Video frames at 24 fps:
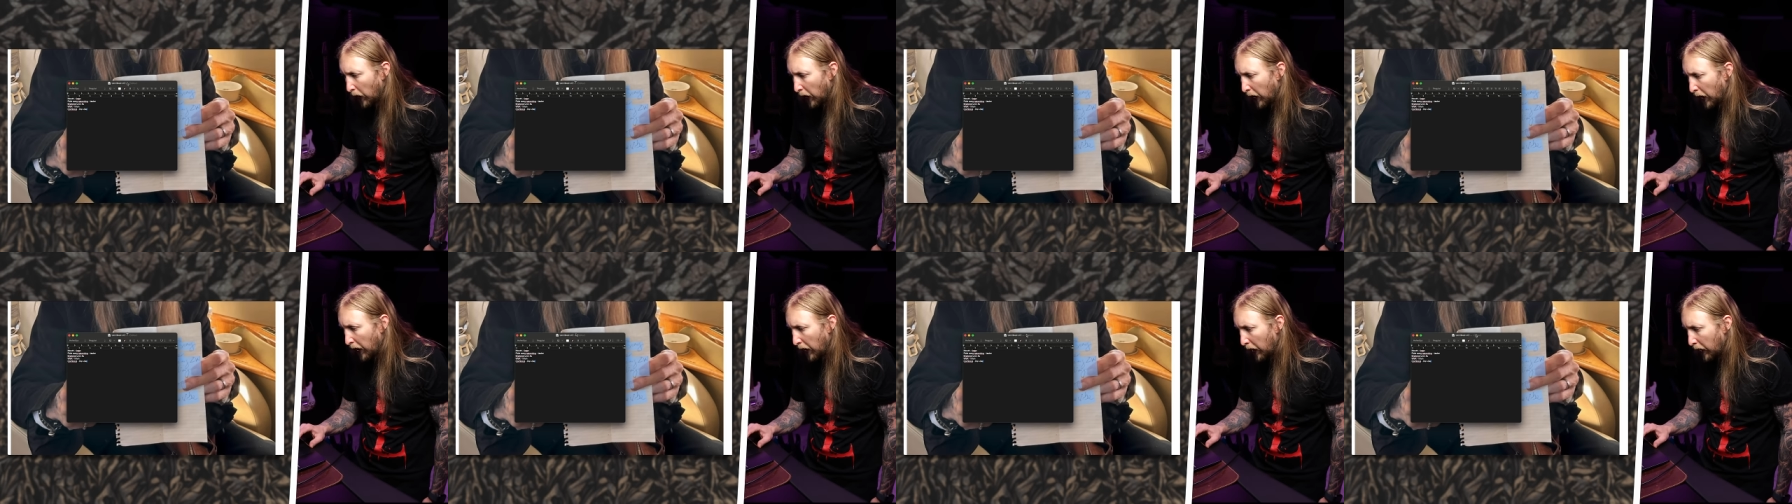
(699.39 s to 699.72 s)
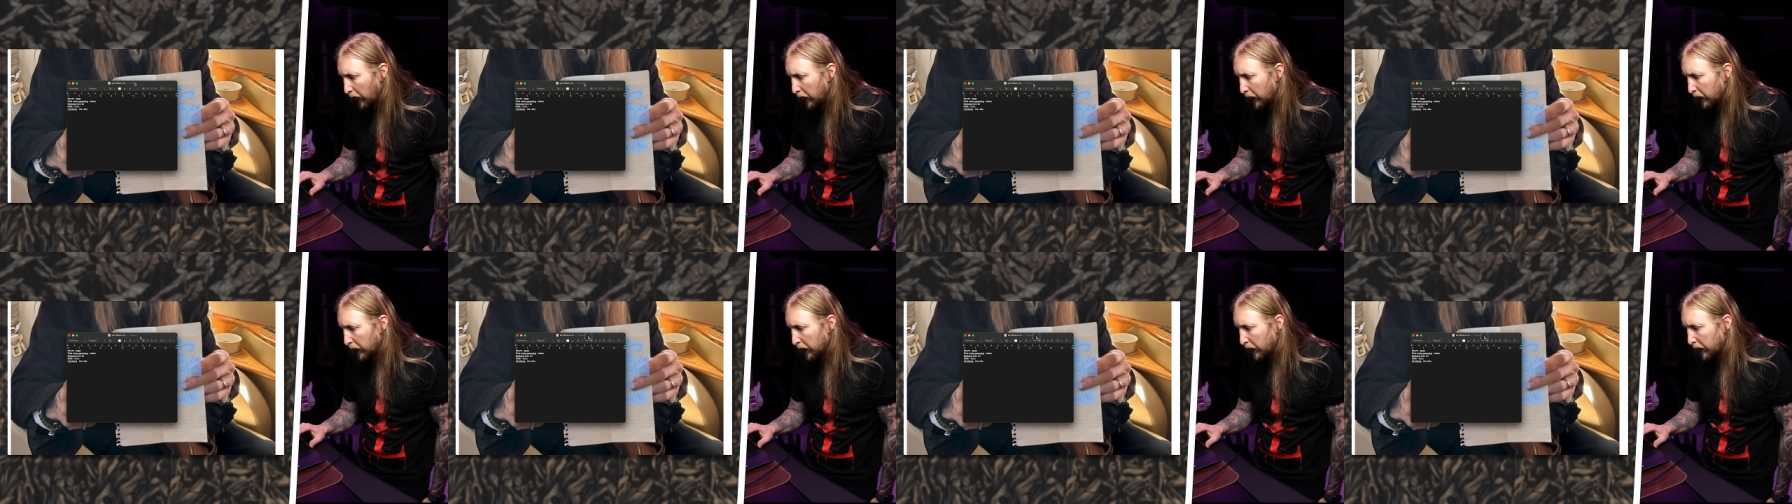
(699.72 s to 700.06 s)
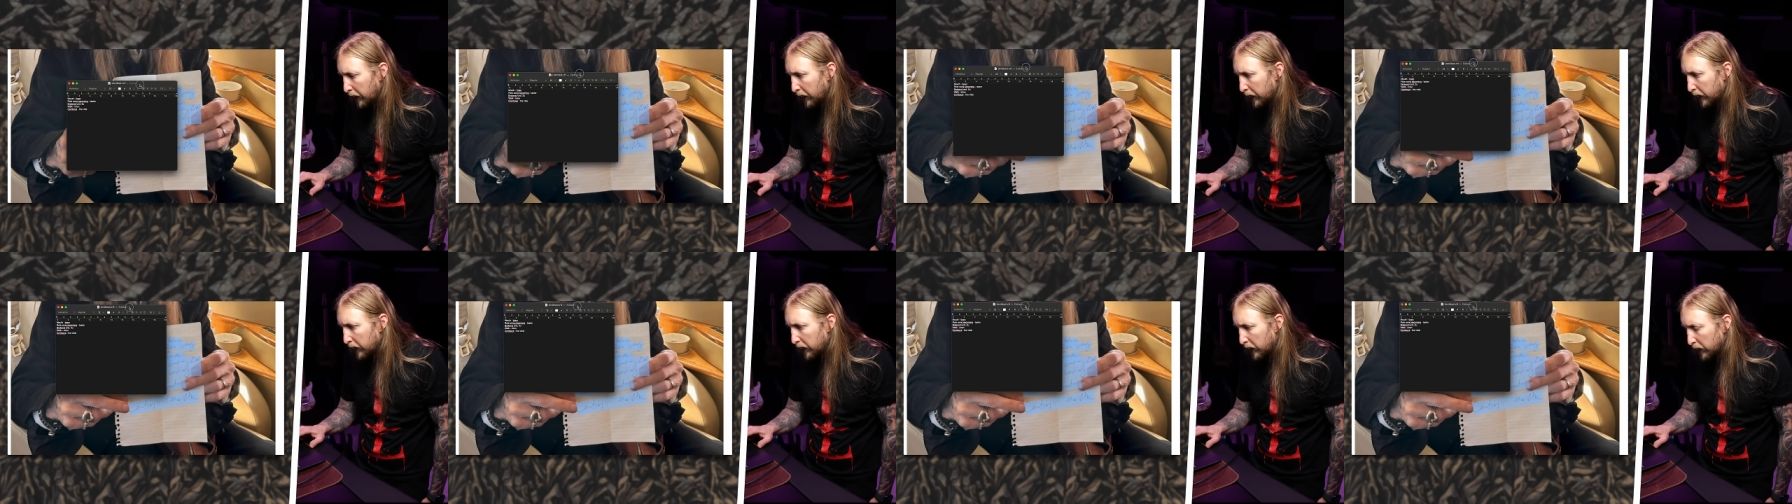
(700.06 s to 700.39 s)
a
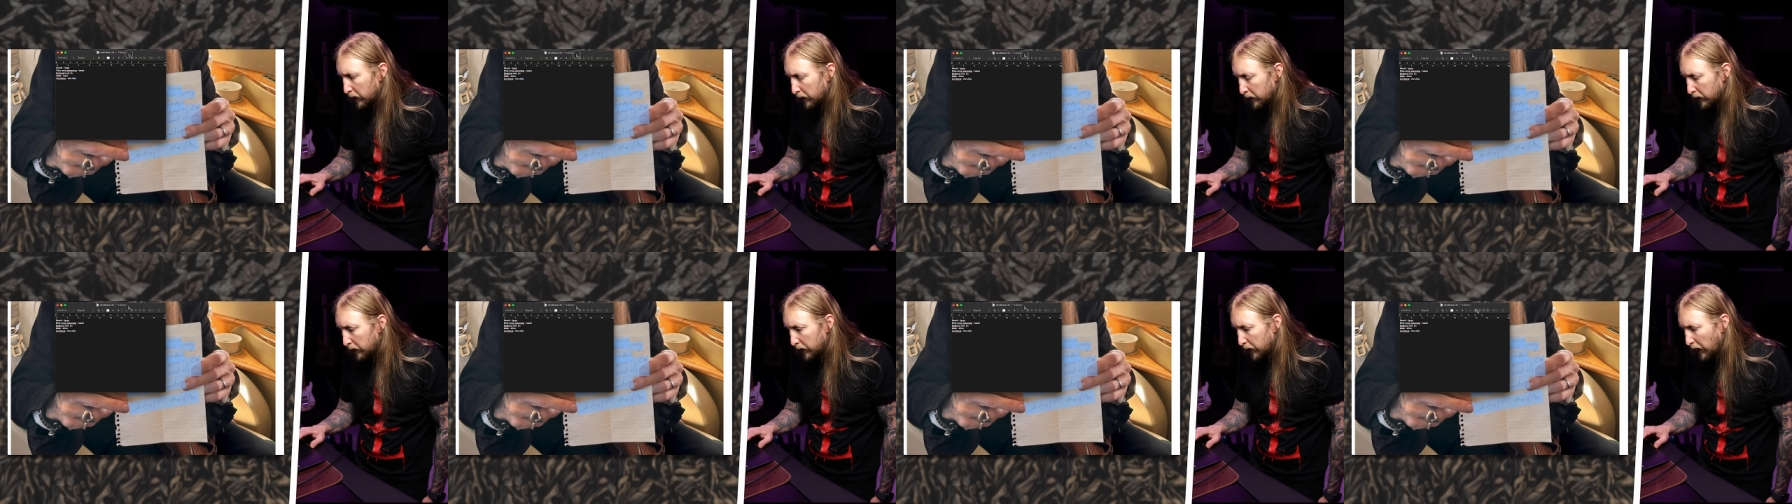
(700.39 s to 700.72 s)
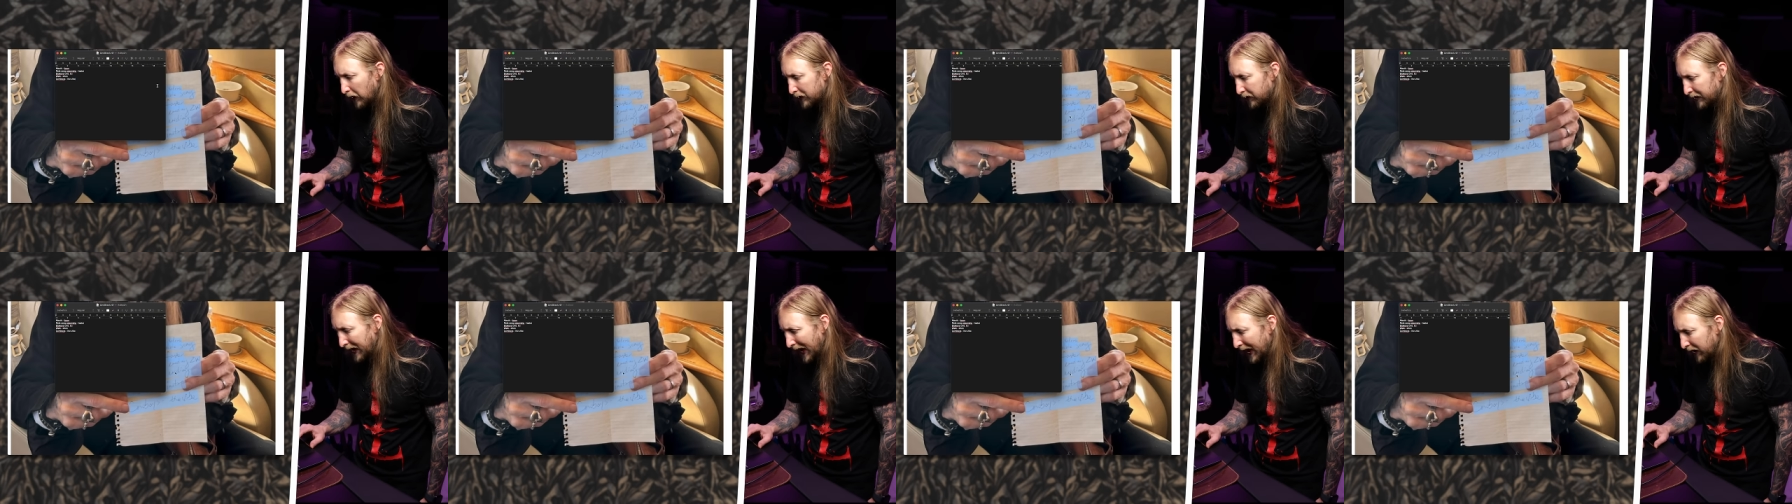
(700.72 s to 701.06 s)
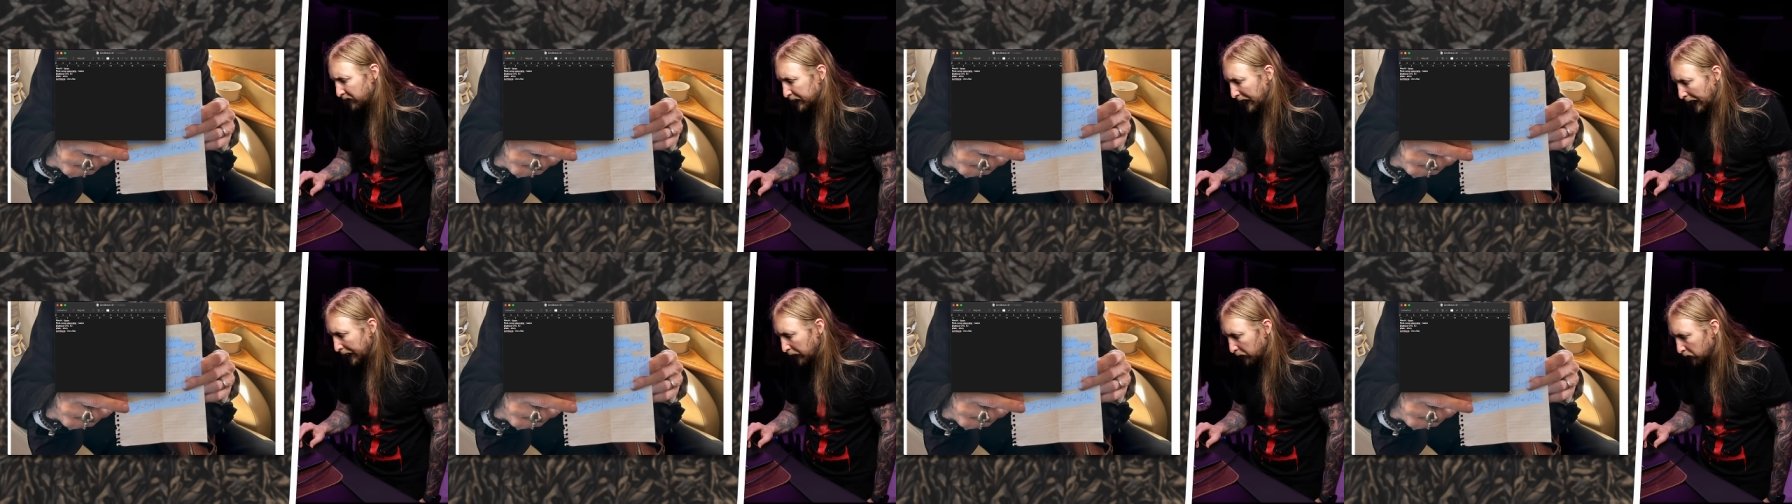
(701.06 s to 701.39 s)

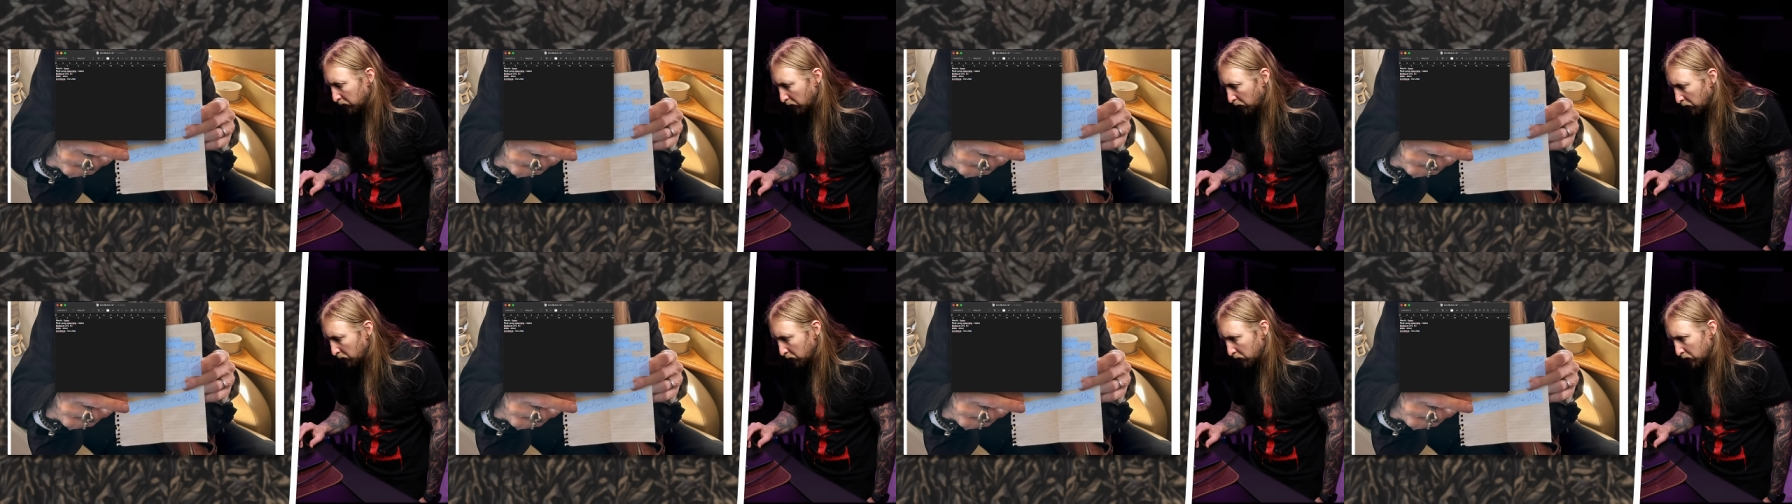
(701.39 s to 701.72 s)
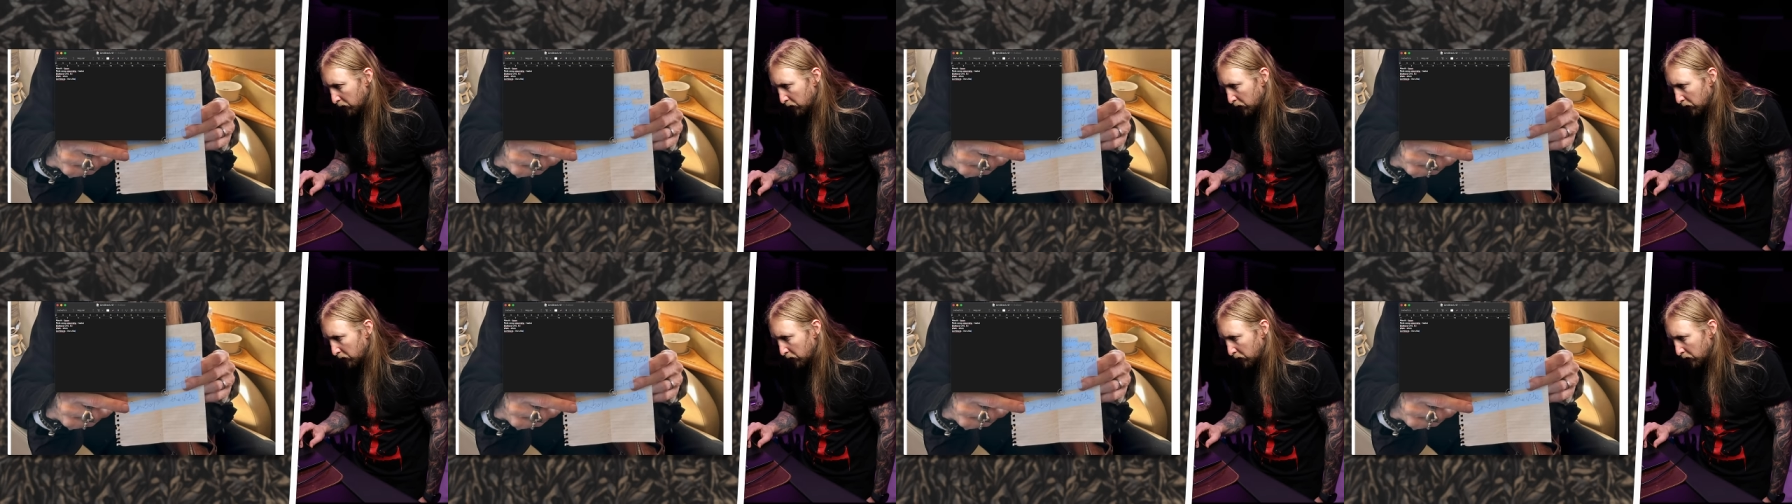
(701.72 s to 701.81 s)
text edit.